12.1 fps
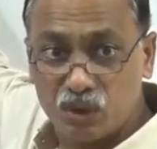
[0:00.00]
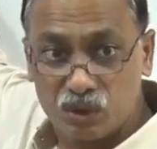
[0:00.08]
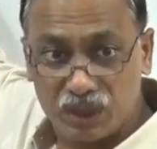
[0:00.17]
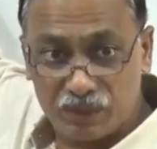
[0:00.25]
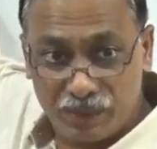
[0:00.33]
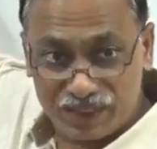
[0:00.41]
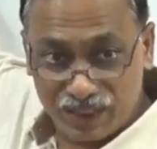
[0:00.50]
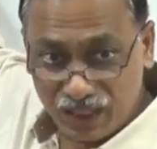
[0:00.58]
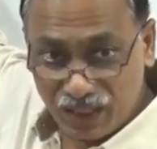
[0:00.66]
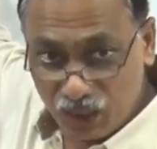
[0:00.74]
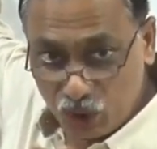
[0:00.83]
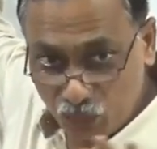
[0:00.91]
so it's
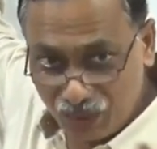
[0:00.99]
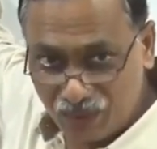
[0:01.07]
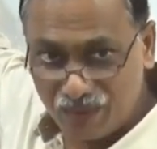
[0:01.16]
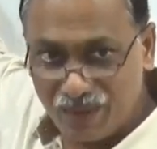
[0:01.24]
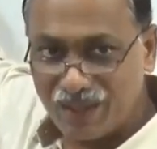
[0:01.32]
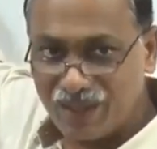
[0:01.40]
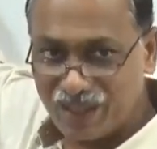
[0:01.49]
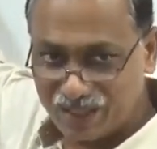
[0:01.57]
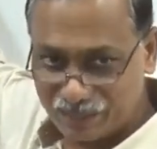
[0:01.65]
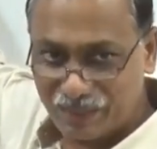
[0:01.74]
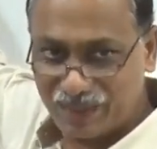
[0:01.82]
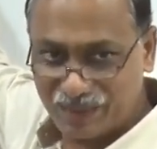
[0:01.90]
basically human related
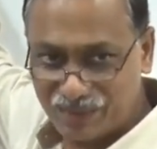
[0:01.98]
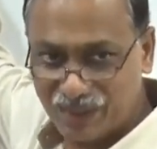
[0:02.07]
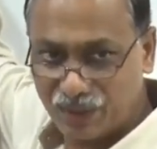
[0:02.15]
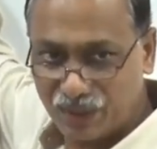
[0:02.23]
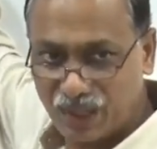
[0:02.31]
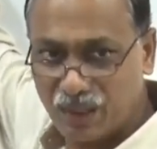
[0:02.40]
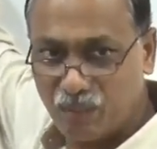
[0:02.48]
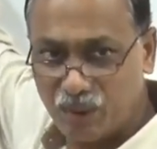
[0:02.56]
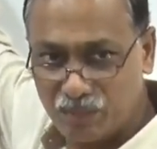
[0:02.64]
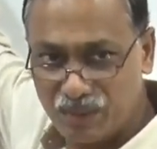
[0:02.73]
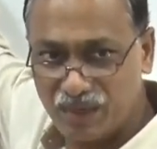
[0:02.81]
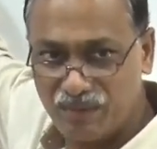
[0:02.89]
aspect we are talking
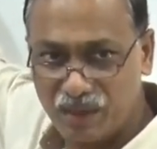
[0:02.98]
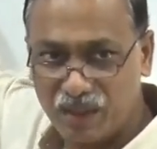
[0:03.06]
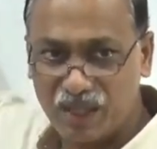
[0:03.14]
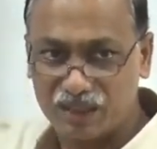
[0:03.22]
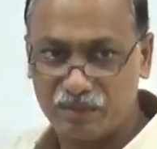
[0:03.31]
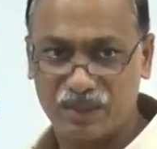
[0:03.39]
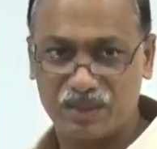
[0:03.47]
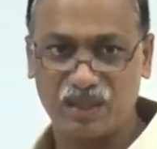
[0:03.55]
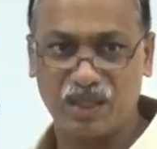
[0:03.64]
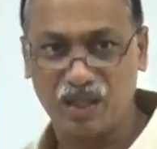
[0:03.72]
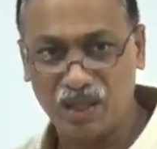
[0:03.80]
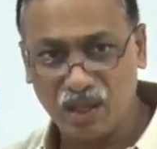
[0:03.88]
about behavioral aspects
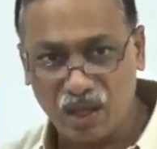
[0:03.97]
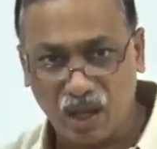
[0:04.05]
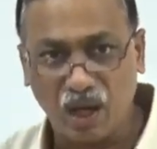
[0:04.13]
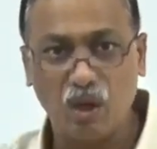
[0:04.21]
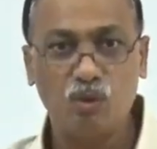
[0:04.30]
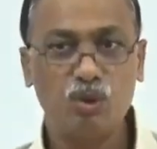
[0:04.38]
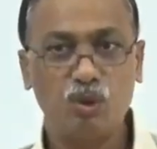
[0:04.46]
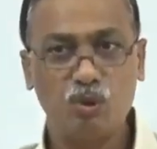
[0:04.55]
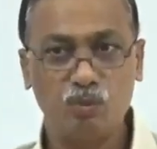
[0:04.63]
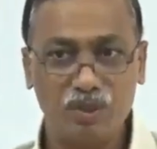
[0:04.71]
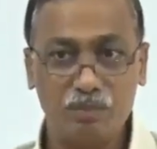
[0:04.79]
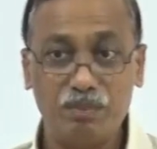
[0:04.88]
are how
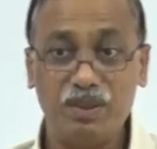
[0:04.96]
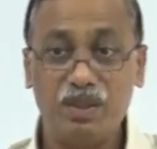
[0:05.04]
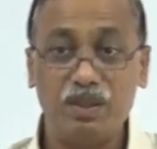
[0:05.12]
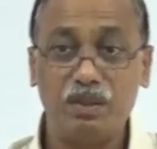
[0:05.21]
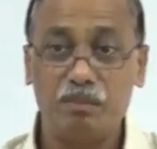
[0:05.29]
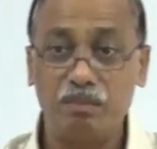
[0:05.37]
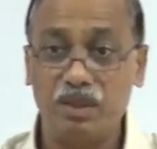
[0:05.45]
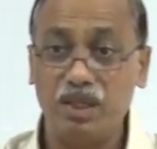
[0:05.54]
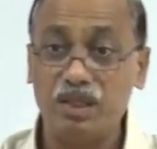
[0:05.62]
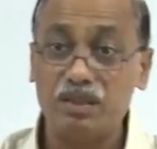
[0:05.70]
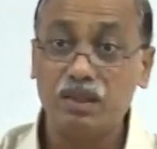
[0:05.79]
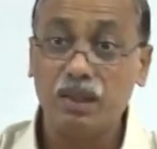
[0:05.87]
human beha
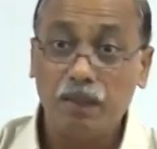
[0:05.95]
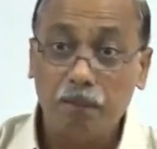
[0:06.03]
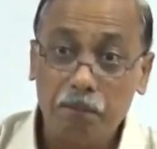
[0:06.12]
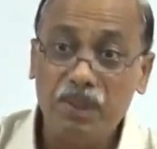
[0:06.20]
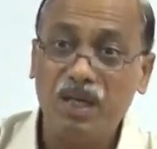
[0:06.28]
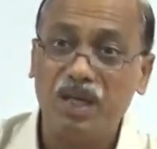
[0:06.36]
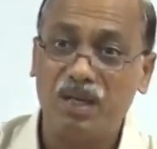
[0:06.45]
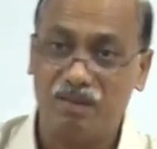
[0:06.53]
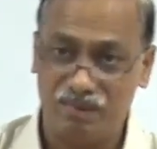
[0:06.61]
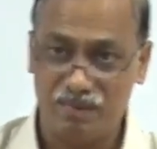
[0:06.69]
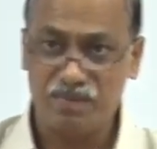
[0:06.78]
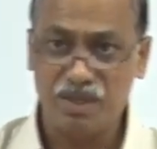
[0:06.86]
beings behave
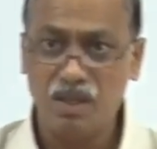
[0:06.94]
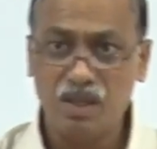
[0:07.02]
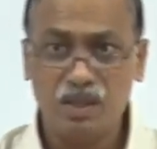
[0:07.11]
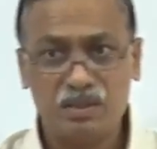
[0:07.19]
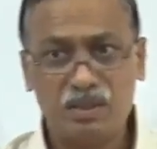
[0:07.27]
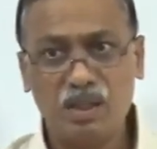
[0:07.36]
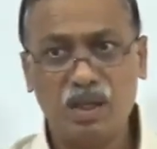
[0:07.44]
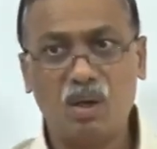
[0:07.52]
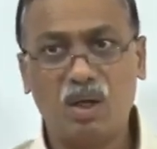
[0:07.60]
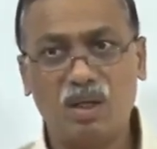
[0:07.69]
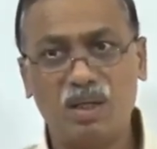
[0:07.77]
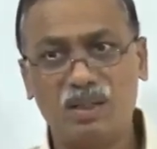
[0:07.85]
see in an
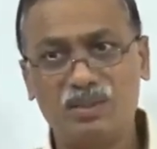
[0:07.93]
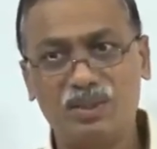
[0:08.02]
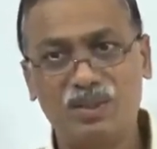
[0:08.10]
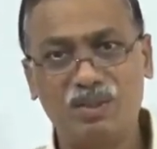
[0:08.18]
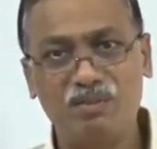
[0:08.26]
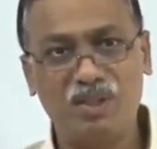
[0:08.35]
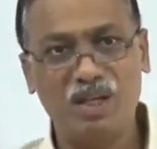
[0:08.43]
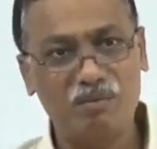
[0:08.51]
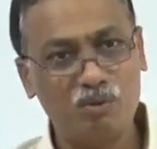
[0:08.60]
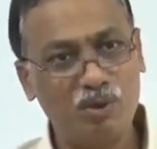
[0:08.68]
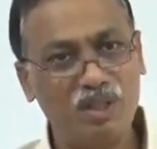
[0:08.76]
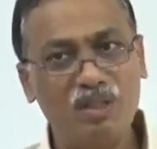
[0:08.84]
organization we
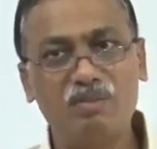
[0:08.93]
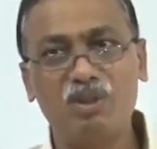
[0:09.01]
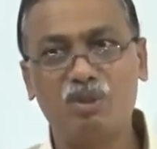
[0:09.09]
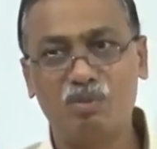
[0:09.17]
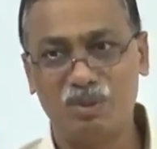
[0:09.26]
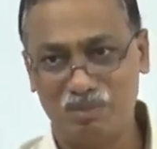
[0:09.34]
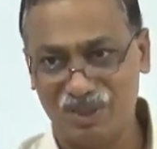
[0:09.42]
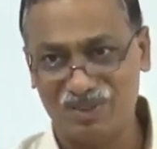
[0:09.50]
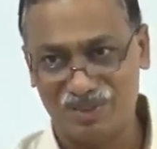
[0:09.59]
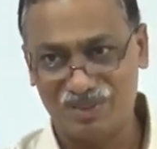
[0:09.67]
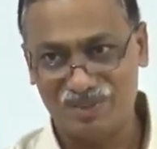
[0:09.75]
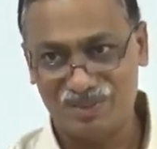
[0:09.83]
have to deal with human
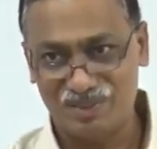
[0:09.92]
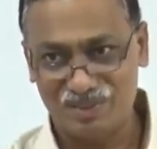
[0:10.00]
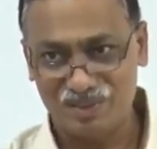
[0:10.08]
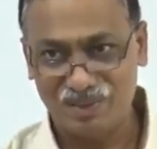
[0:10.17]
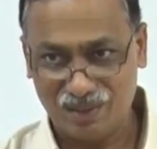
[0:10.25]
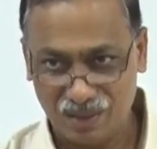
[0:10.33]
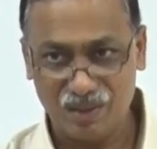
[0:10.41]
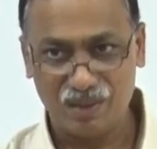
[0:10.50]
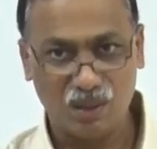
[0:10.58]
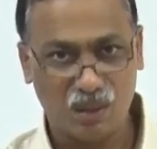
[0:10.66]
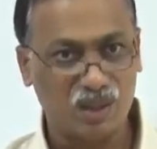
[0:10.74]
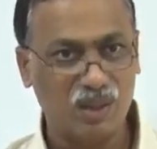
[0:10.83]
beings in
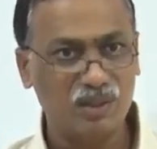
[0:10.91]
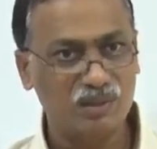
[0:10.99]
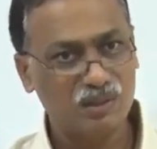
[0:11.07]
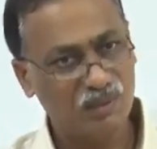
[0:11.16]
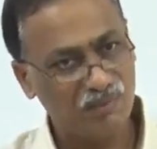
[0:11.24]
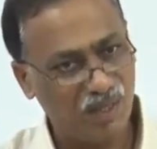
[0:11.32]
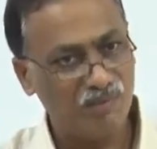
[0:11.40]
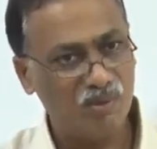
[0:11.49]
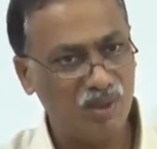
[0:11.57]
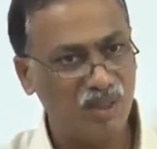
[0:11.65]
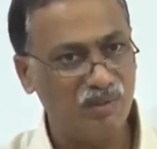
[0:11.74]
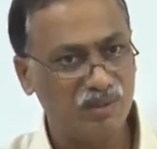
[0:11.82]
the organization we have to
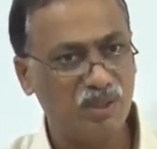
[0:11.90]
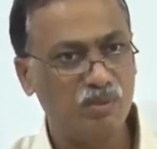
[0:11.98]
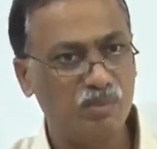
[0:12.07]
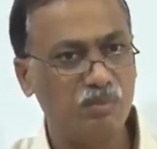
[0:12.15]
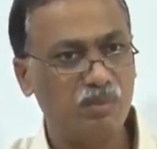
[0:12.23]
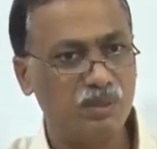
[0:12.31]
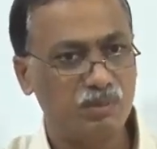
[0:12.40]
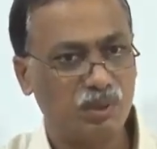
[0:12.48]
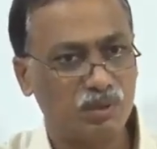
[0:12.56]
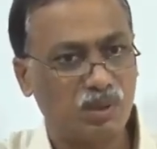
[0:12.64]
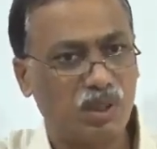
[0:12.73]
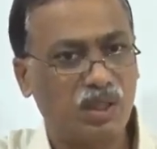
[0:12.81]
deal with the human beings
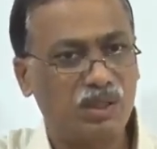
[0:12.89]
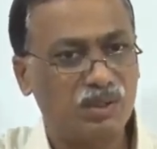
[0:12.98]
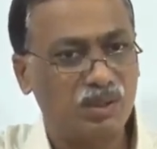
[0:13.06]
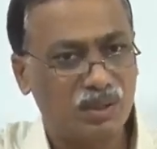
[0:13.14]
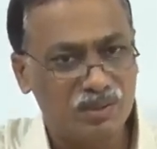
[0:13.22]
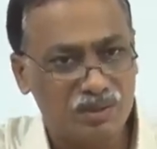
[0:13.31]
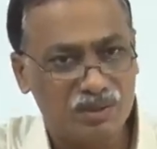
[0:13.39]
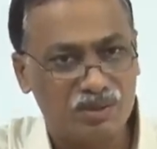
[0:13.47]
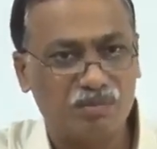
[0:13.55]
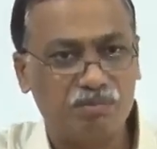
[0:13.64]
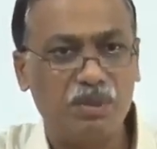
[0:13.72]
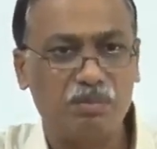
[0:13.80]
because organization consists
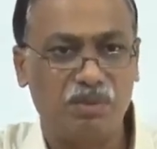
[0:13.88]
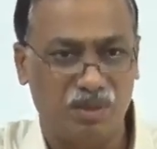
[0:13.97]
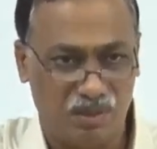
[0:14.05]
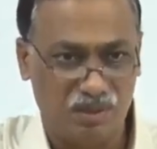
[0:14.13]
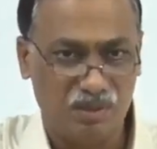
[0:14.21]
of people